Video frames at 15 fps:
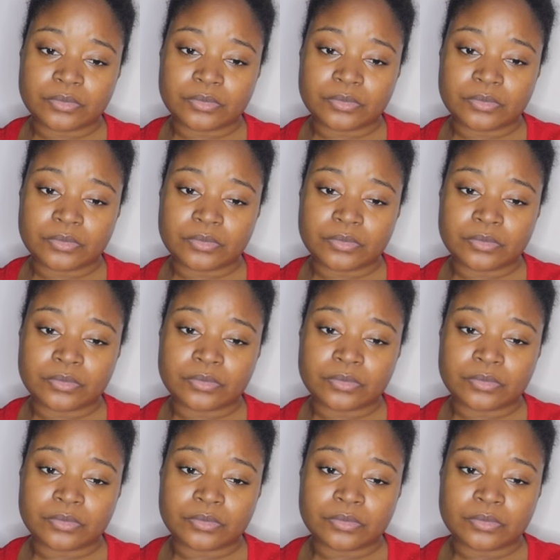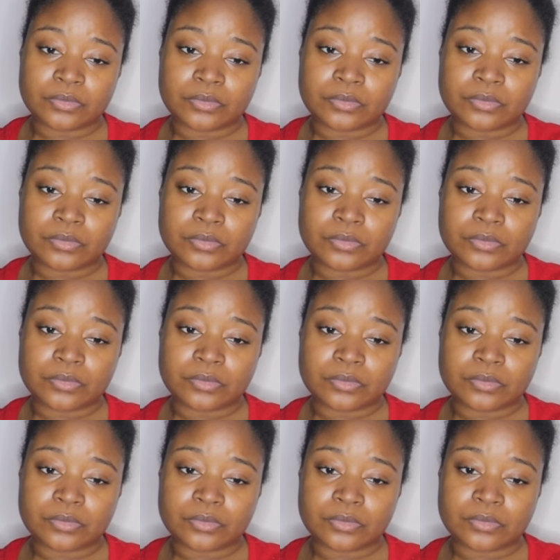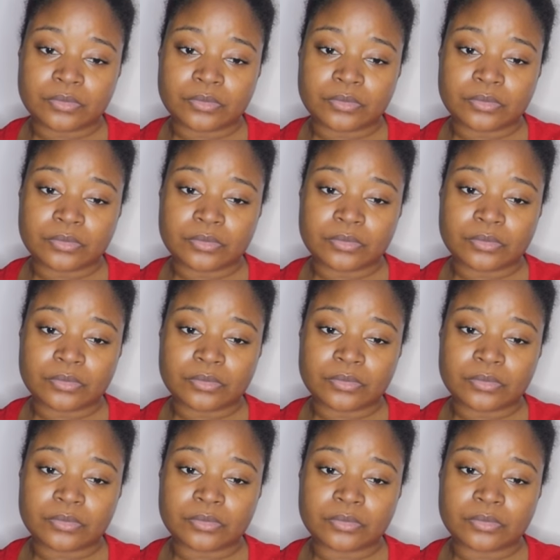No words are spoken by the person on screen.